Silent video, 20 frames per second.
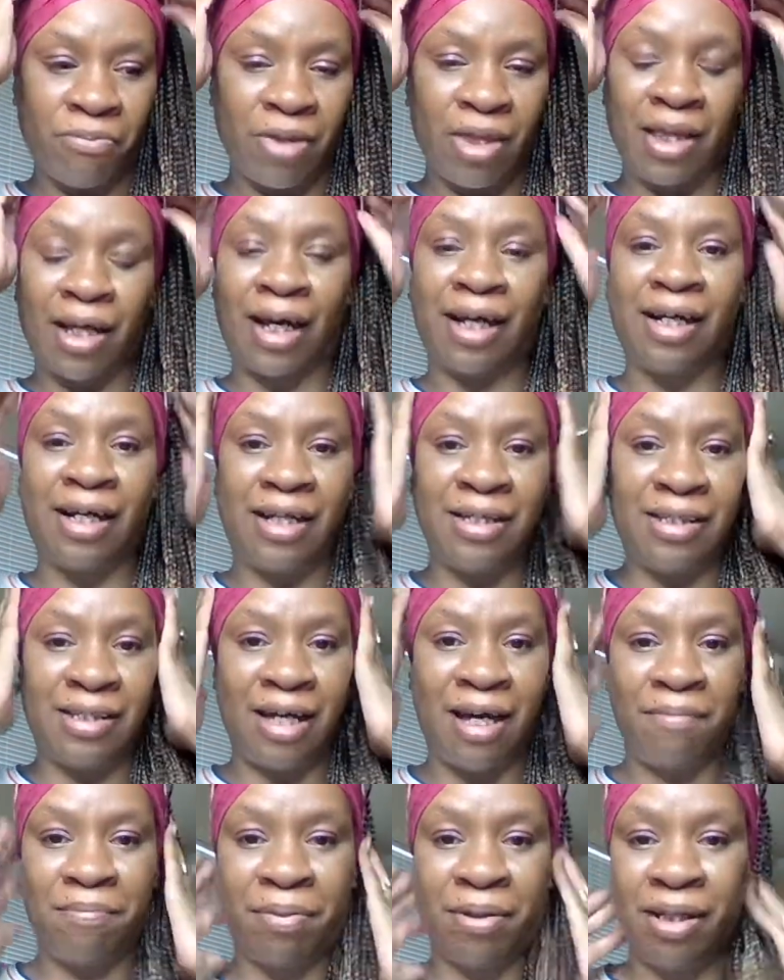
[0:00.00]
Like I
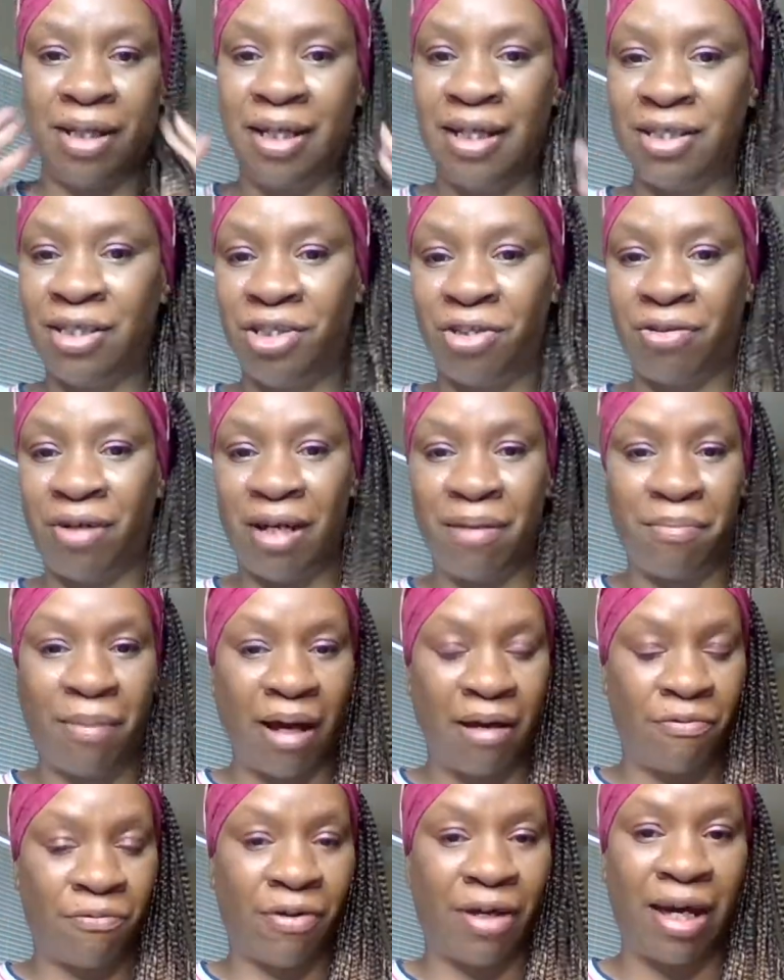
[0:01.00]
said, please join
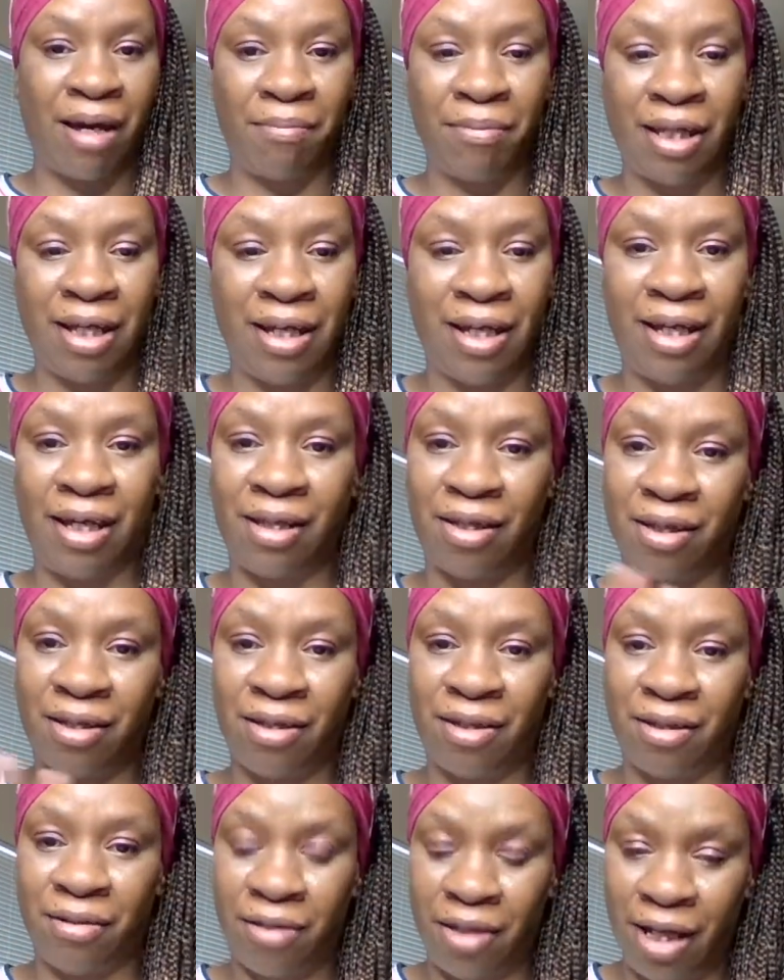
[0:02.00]
my family. Hit
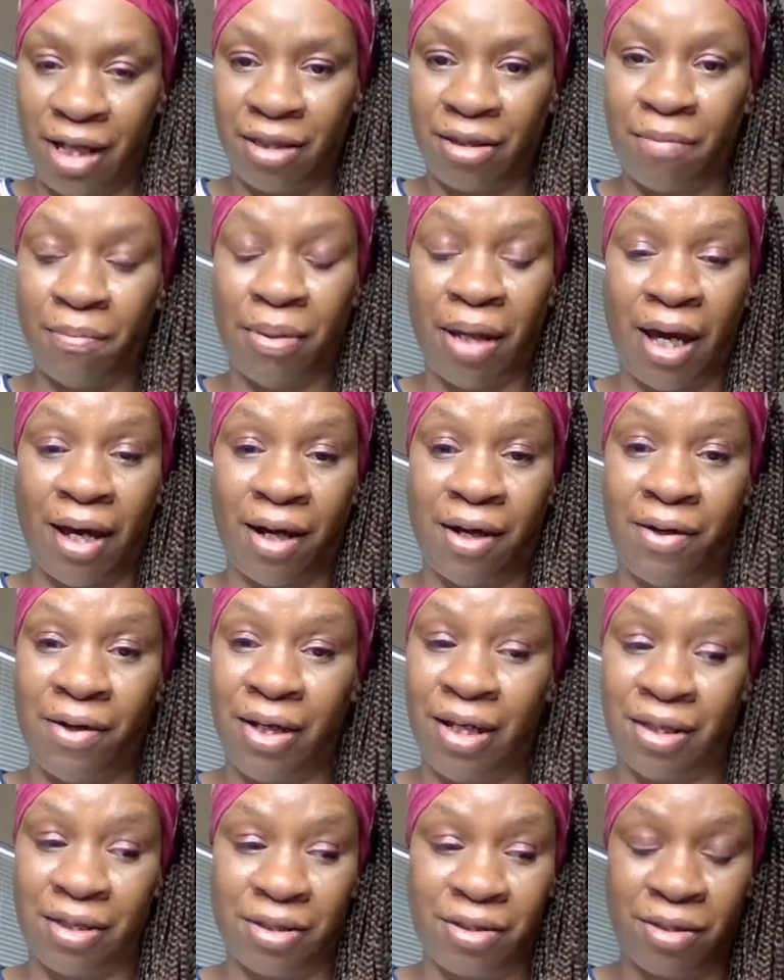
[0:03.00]
the bell,
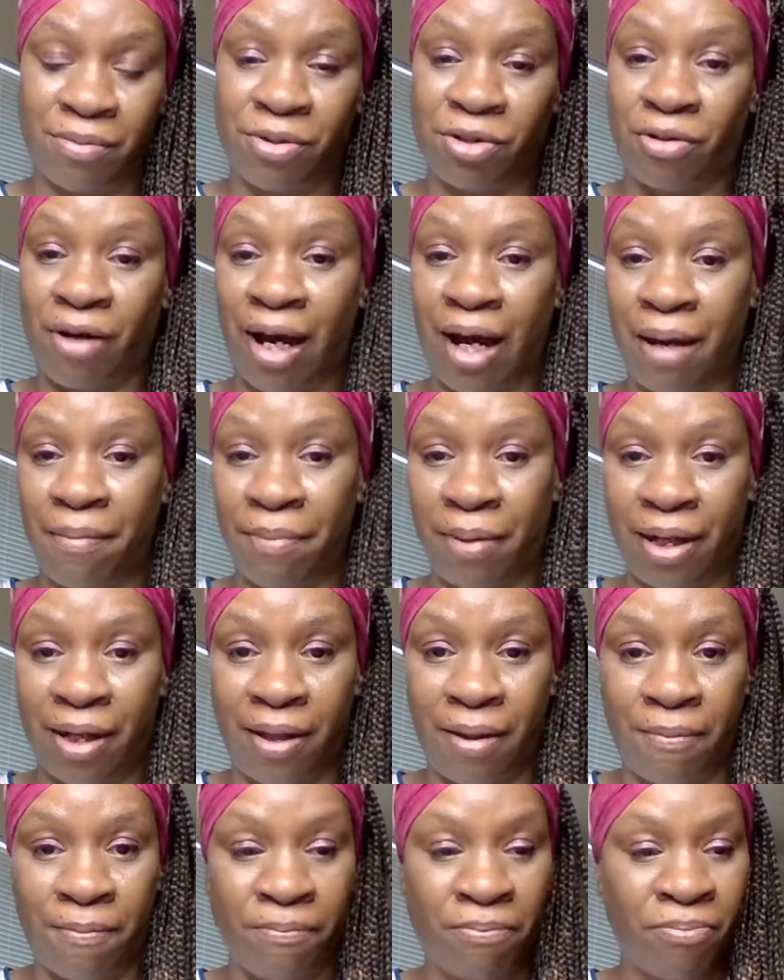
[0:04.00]
hit the subscribe
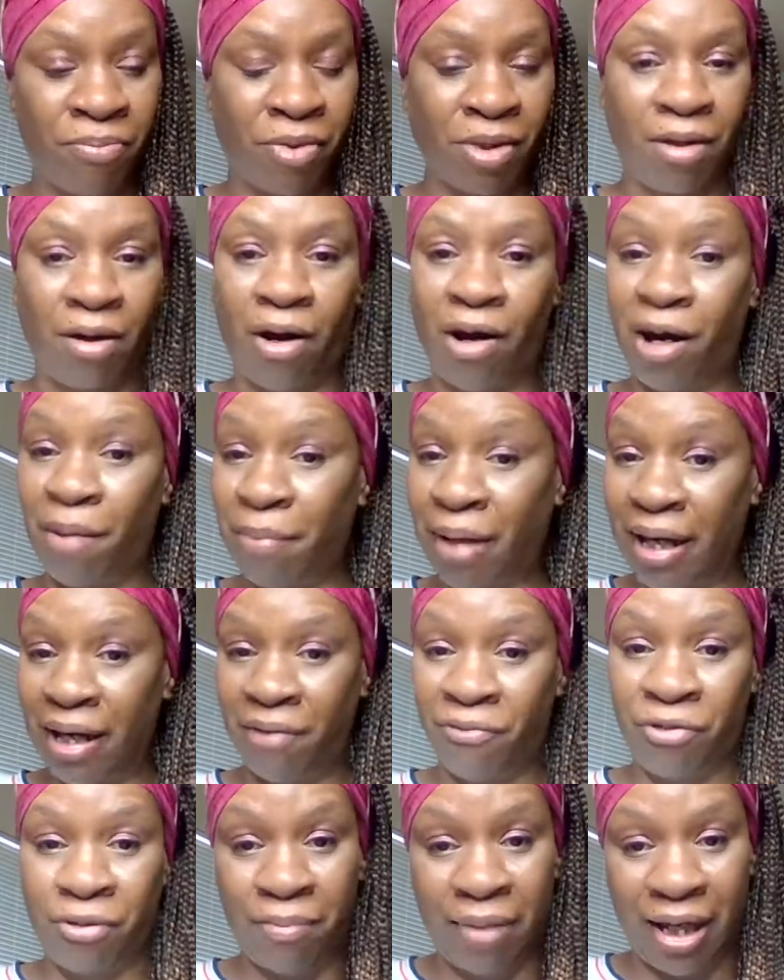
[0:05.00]
button. All my
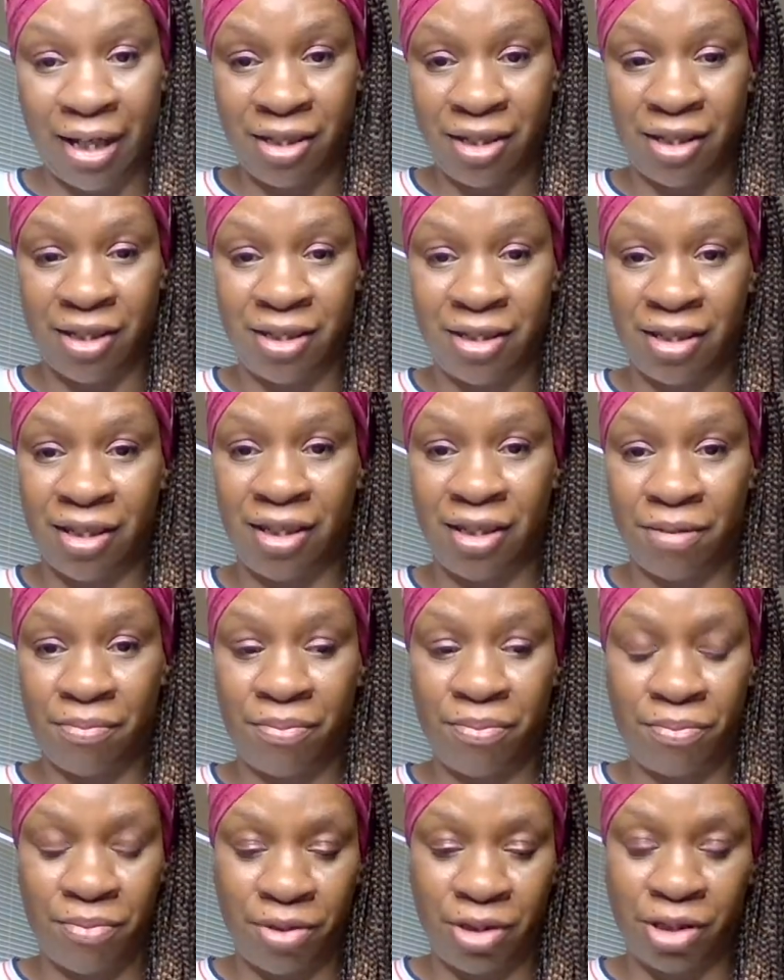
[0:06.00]
information is in the
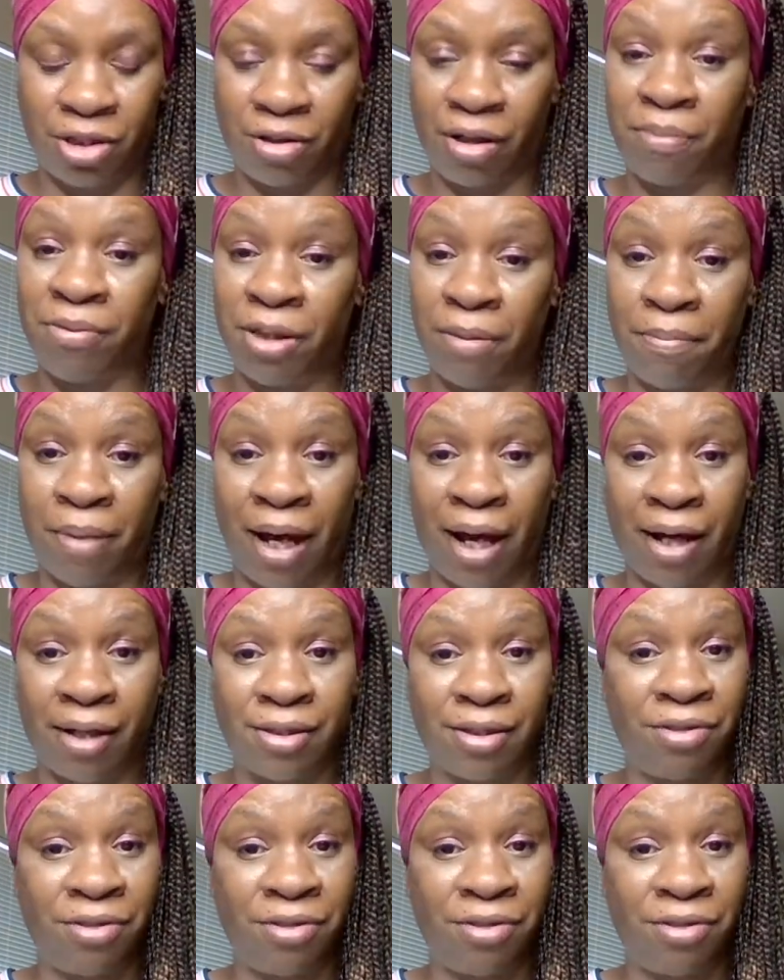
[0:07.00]
description box.